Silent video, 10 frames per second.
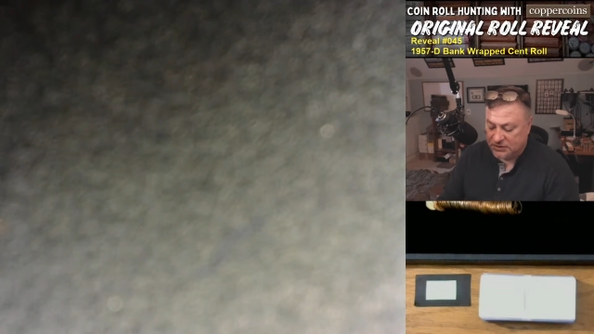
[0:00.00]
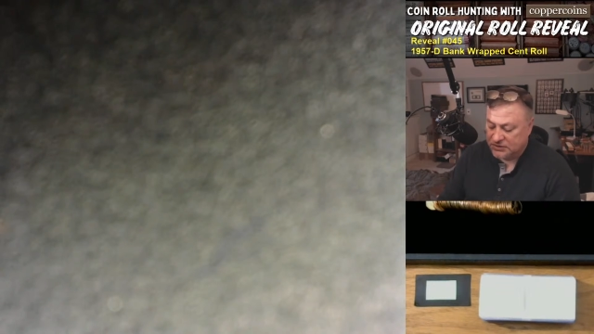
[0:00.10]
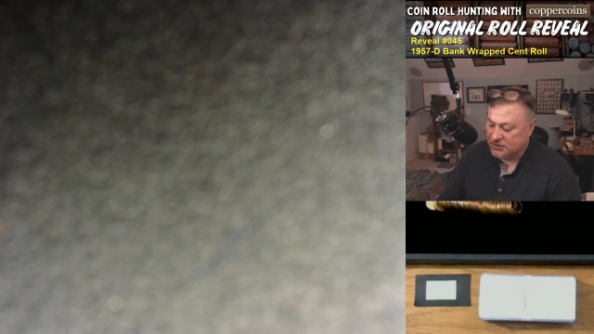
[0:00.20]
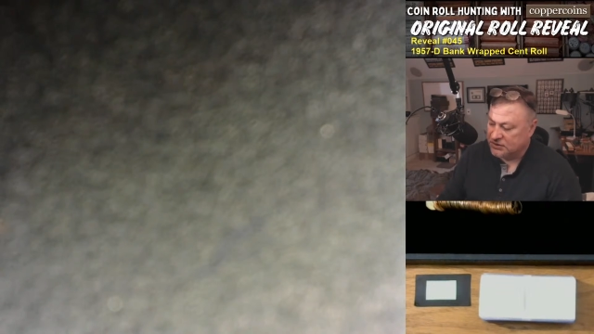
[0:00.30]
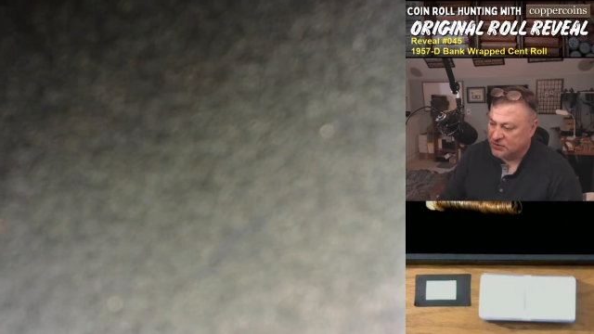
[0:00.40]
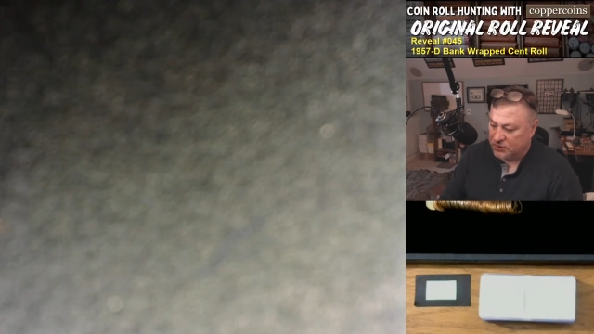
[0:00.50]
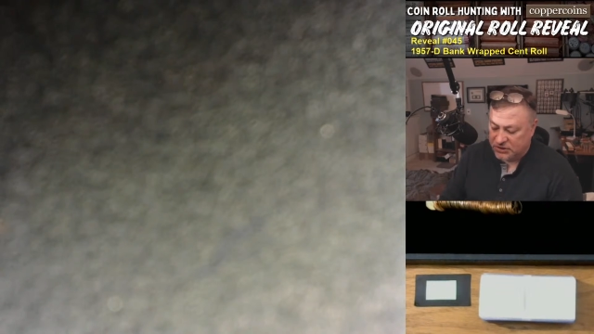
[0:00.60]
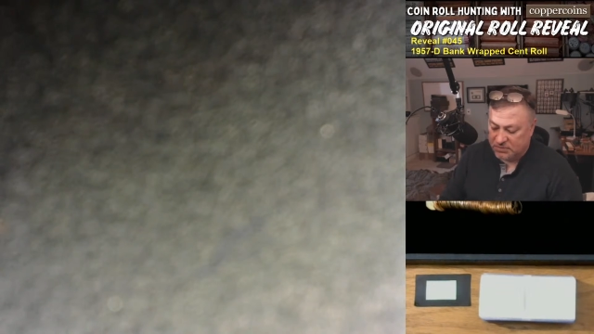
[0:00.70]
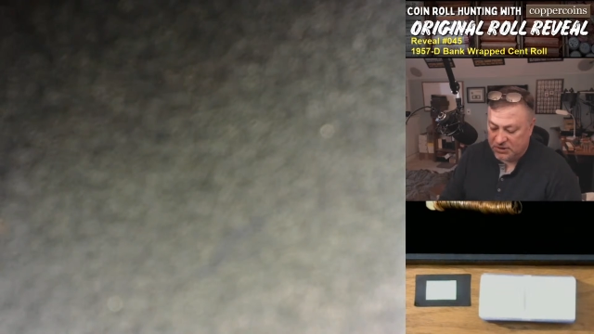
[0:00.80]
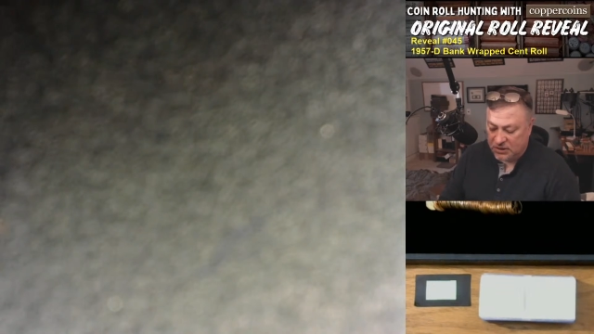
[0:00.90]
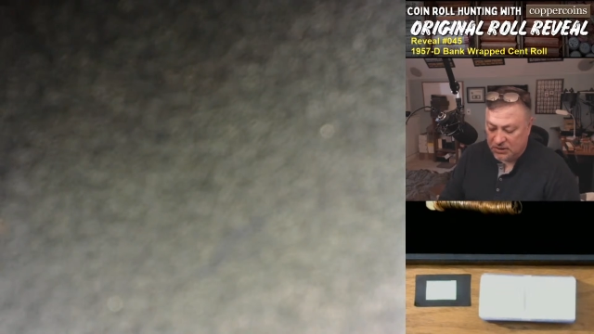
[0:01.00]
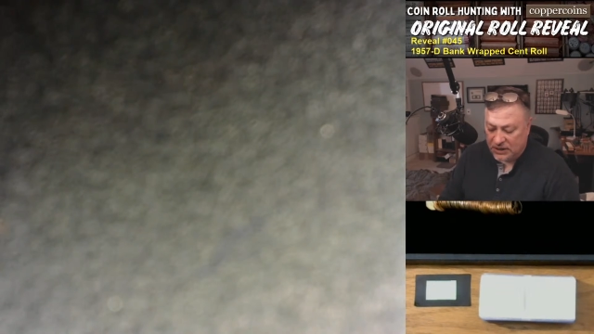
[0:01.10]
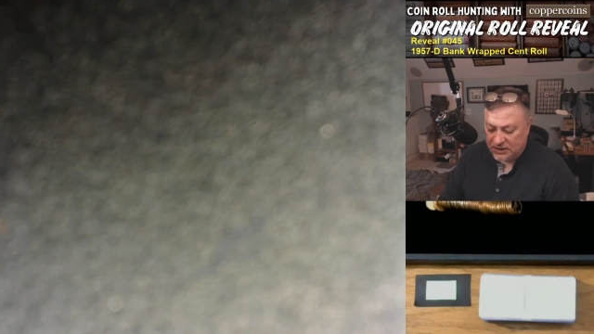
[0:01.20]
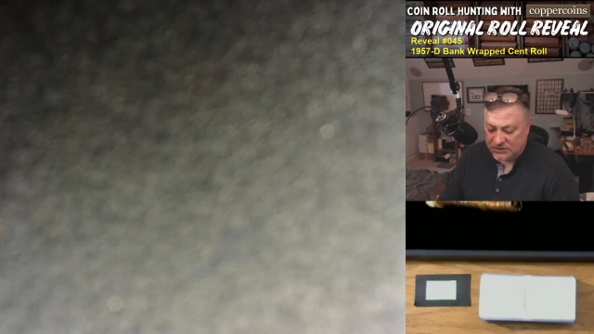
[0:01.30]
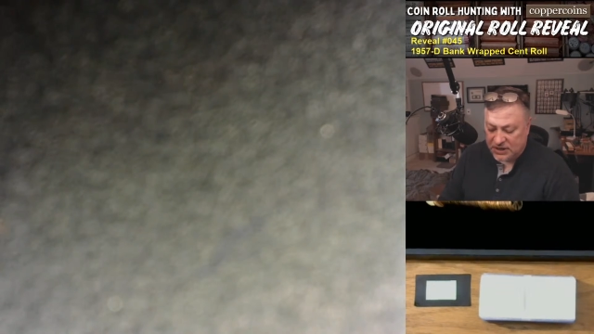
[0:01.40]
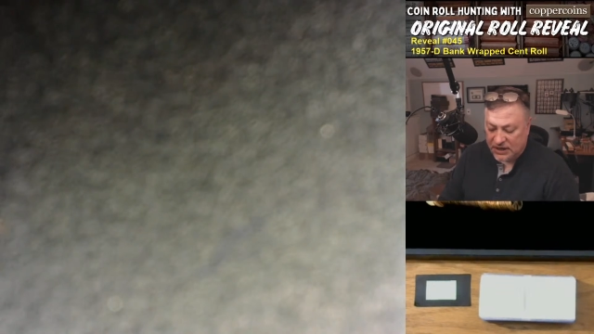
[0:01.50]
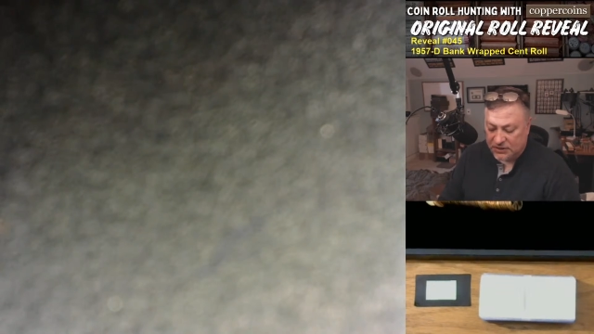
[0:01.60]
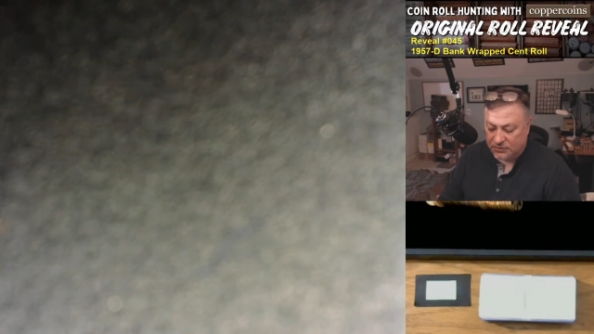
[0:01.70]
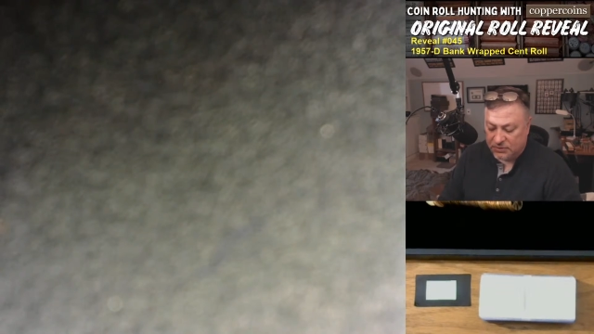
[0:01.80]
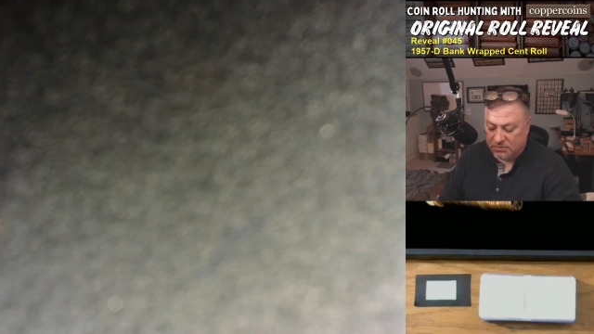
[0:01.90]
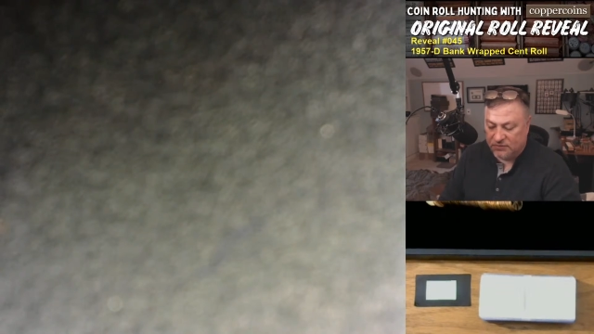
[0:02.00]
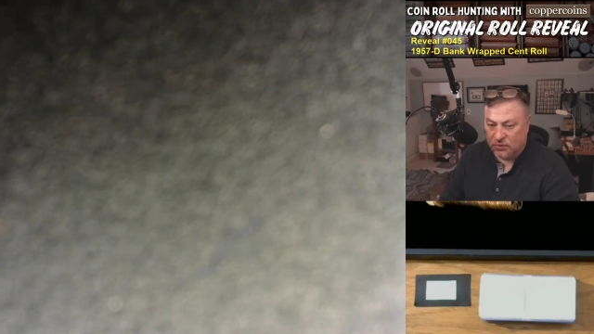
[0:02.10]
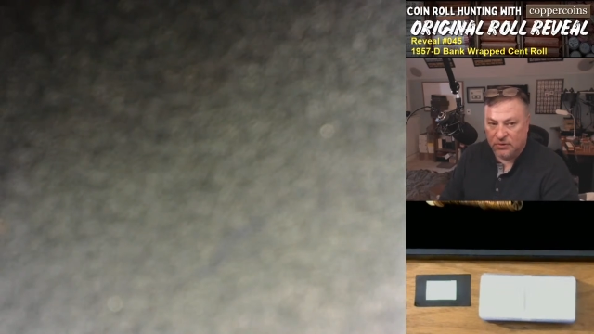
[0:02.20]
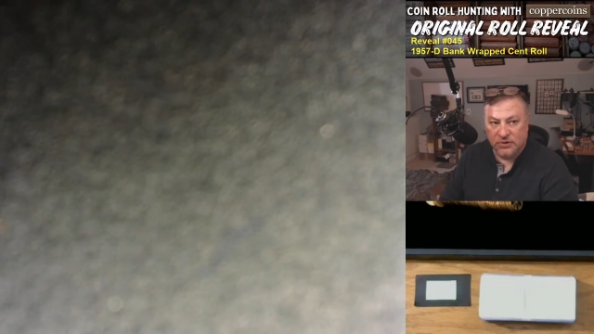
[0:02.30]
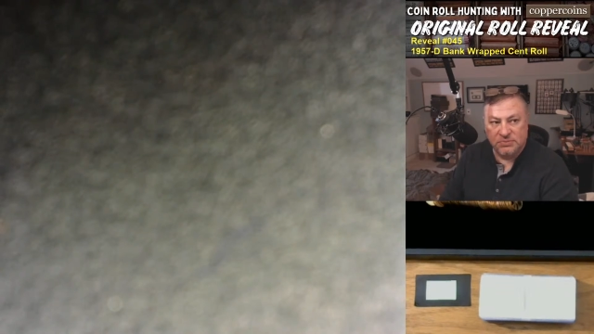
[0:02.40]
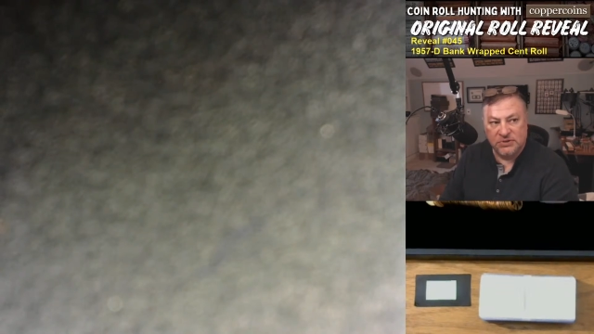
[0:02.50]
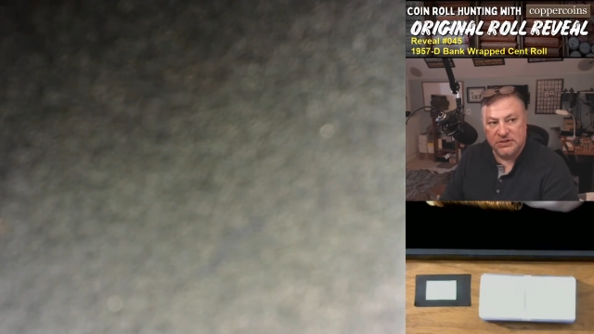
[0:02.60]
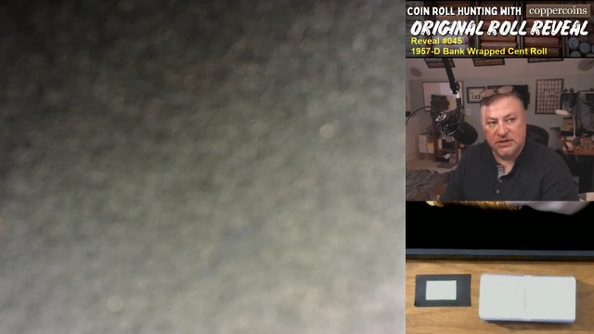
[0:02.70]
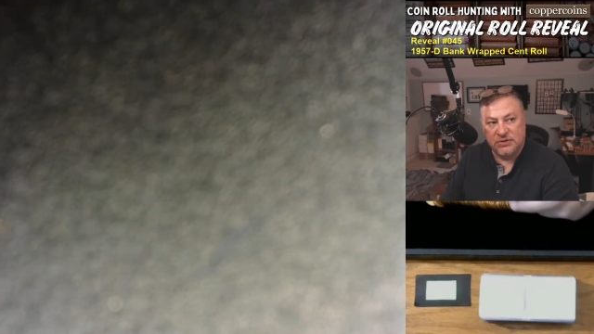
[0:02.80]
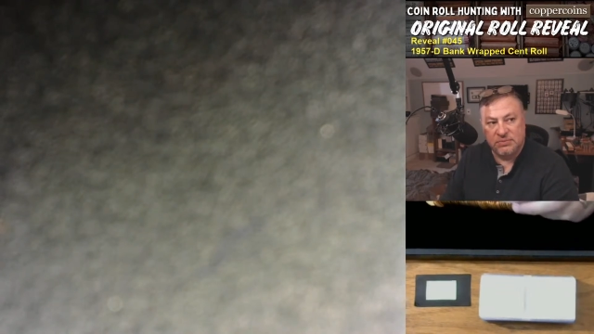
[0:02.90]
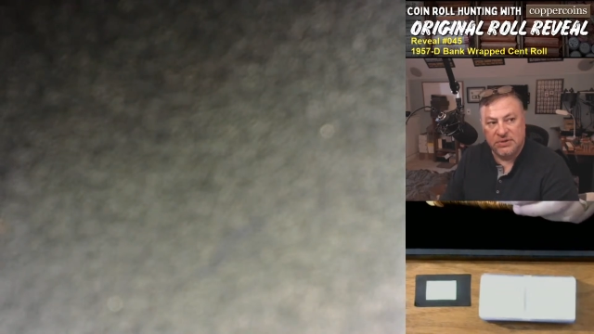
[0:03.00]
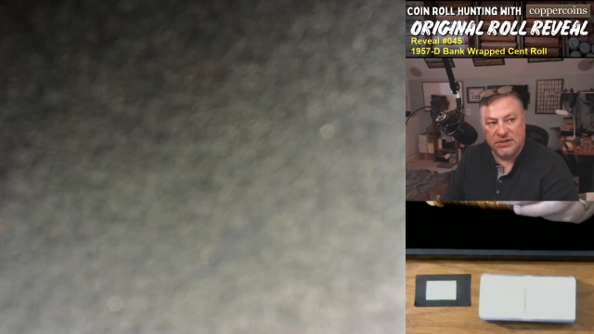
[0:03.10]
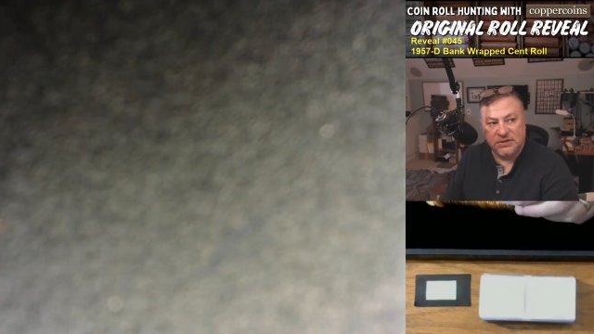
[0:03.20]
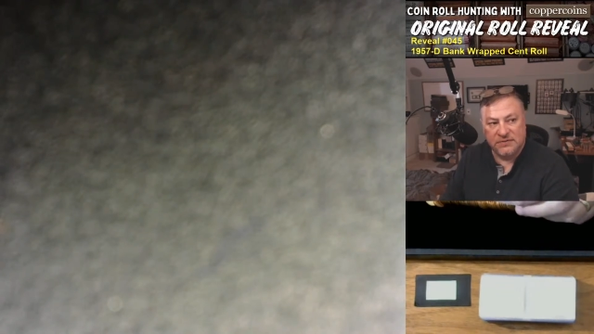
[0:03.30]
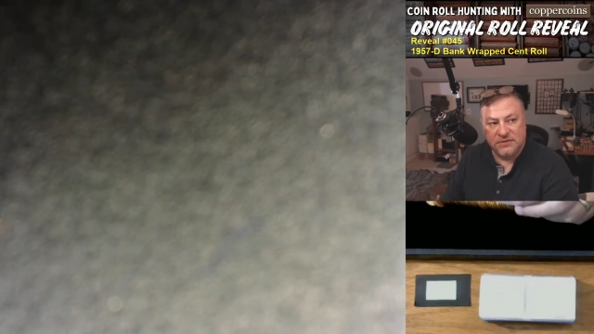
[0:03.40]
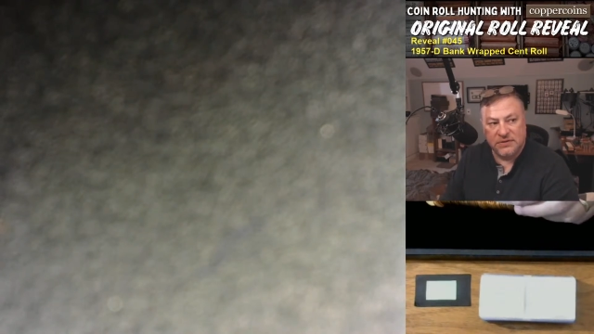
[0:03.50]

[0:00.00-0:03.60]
This is going to be our last gathering before Christmas, I do believe.